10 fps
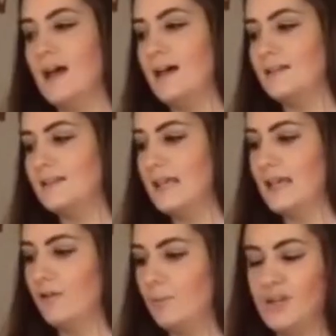and
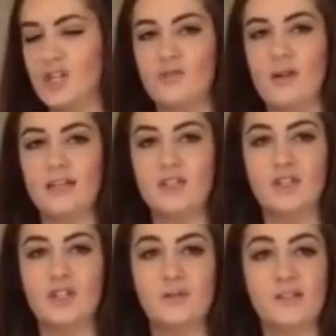tear up and shred your
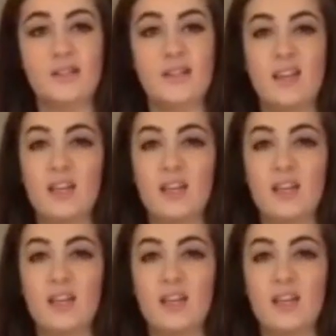juice,